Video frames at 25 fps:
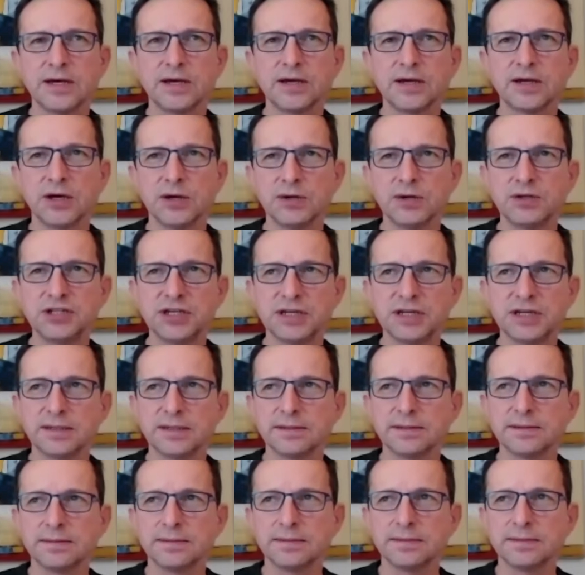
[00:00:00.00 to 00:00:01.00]

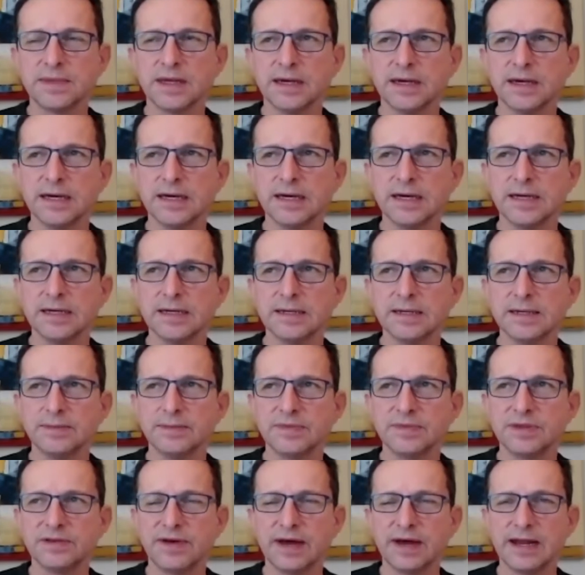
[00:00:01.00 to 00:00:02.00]
coaching
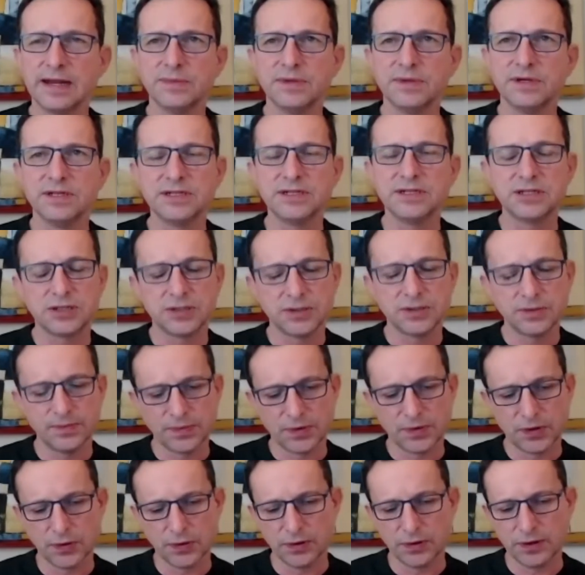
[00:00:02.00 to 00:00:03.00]
development,
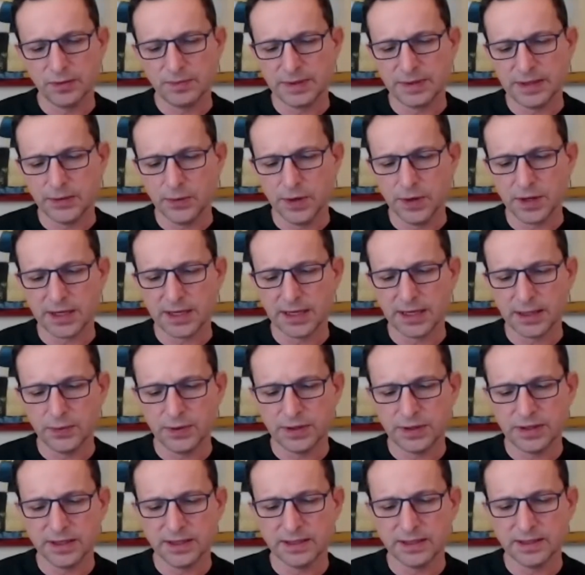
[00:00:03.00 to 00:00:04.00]
or it'd be working
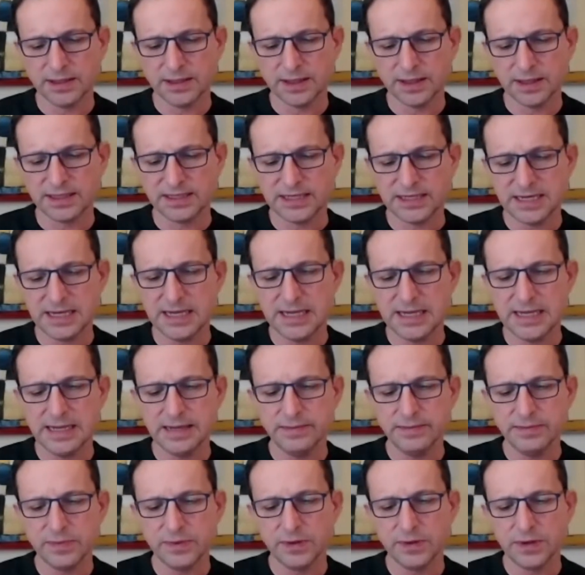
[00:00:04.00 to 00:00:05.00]
with a
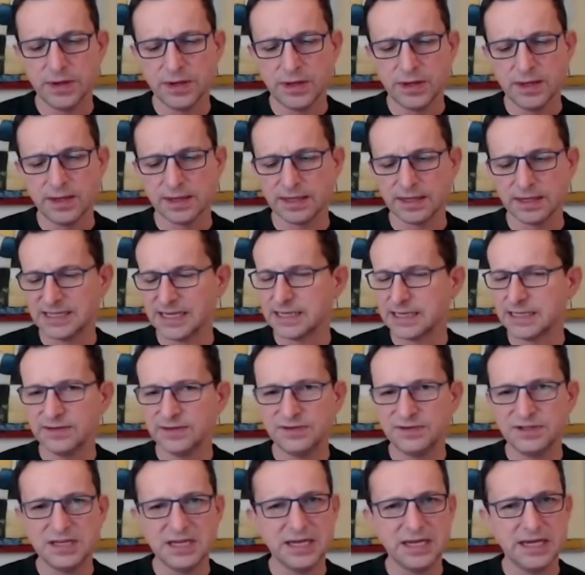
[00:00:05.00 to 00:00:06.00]
team,
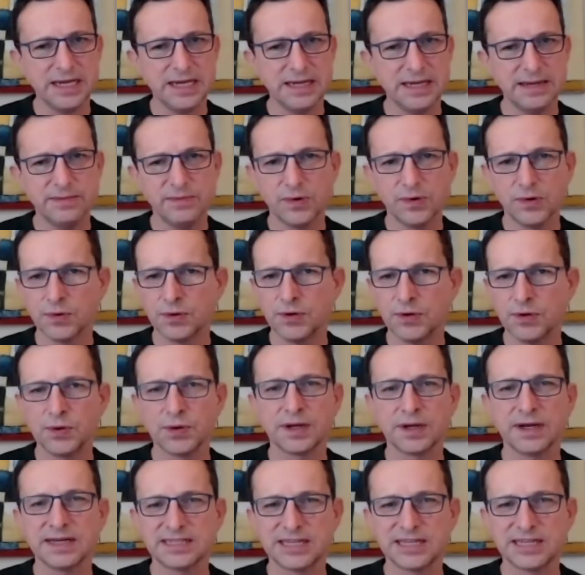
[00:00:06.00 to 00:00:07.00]
executive team, or an
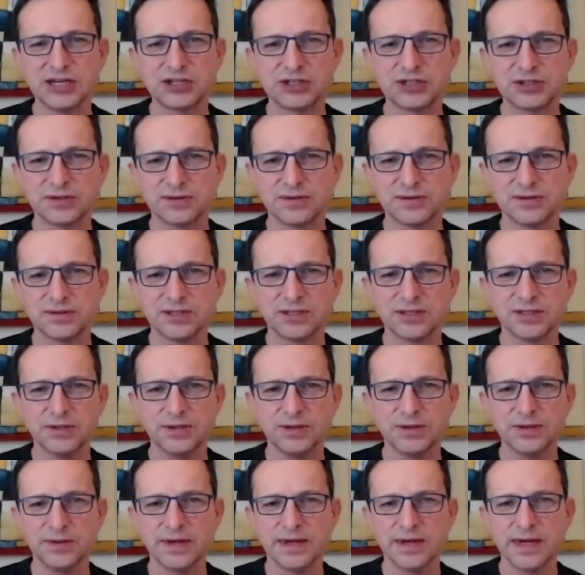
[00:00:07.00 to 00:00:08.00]
organization
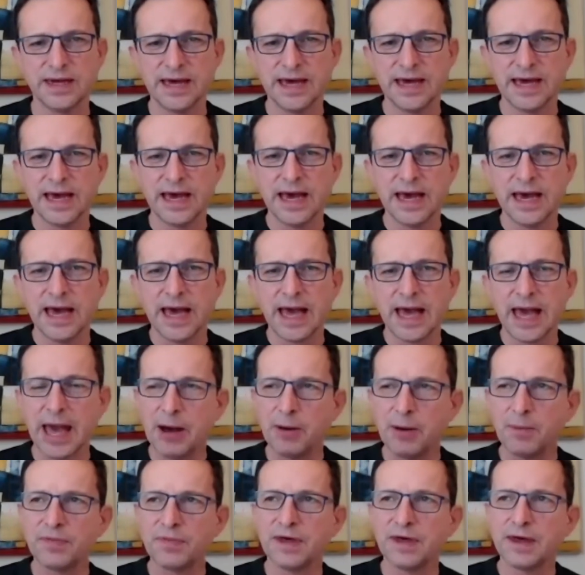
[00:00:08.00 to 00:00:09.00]
to
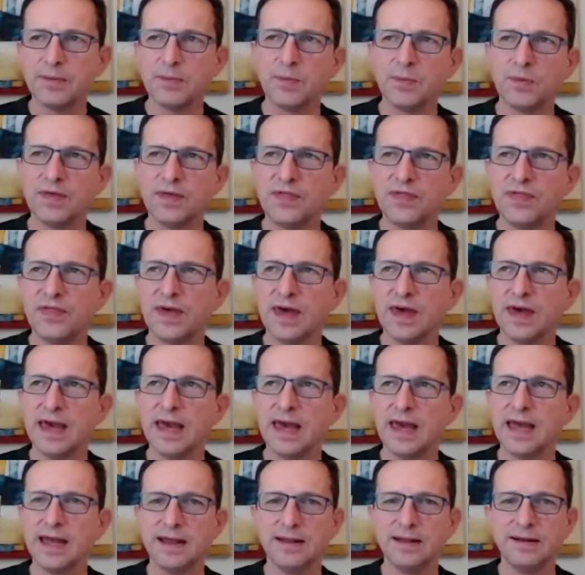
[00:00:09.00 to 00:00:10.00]
help them with
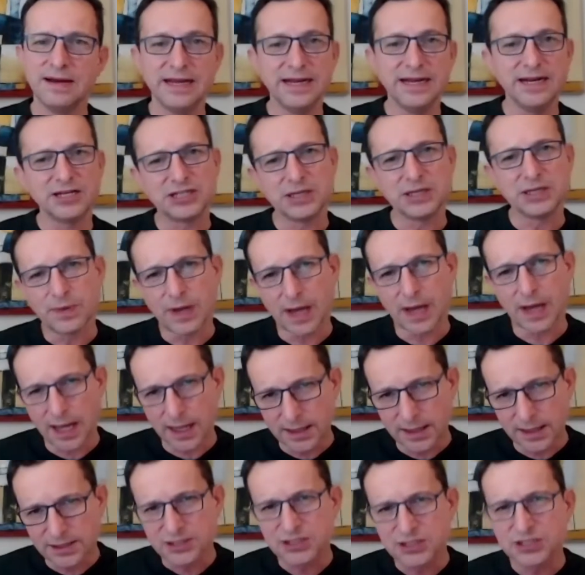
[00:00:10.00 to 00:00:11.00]
their leadership
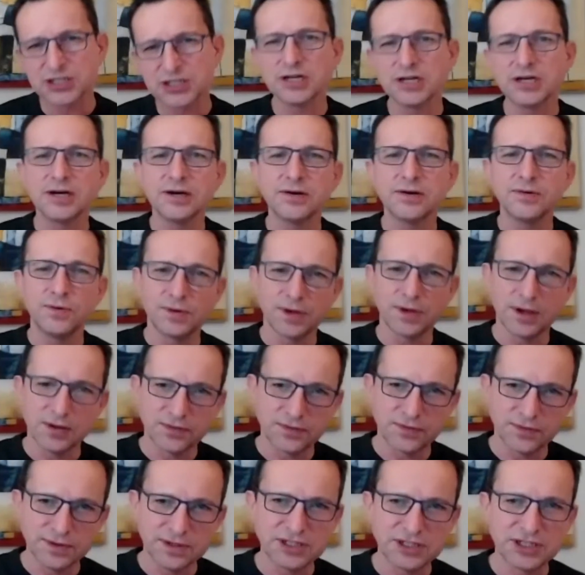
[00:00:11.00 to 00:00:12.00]
culture or go
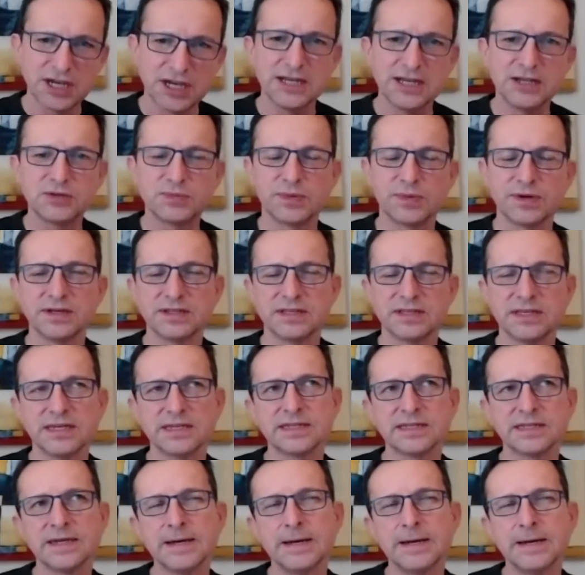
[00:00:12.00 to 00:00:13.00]
through a change
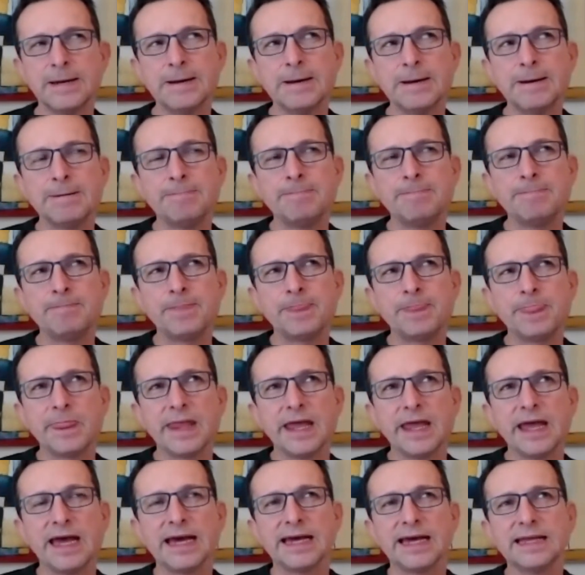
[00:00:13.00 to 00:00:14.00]
process.
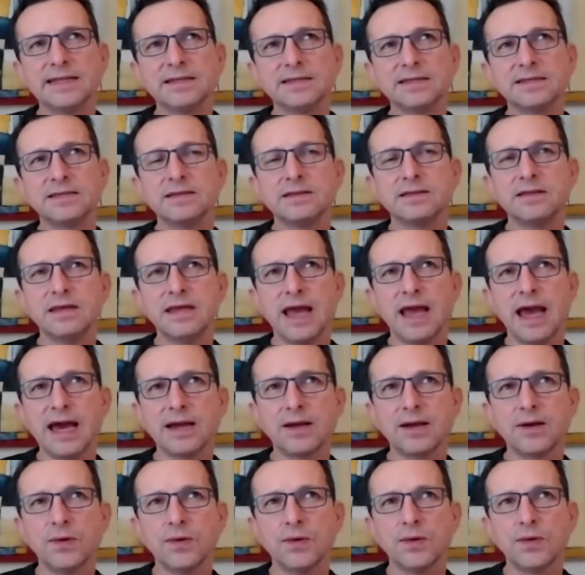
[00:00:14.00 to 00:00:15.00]
And the
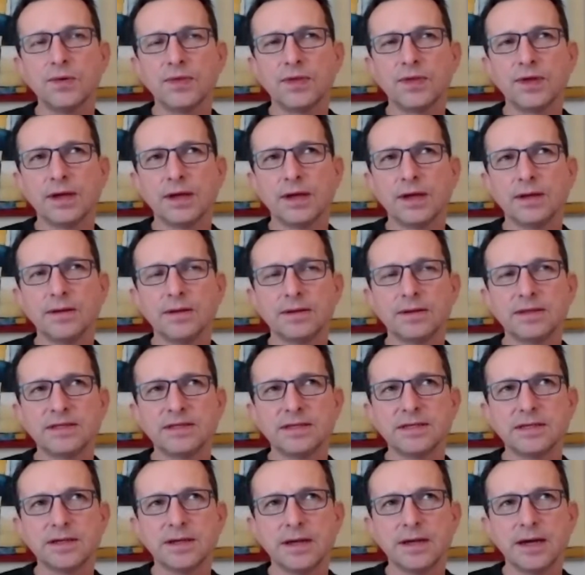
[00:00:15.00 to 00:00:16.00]
angle that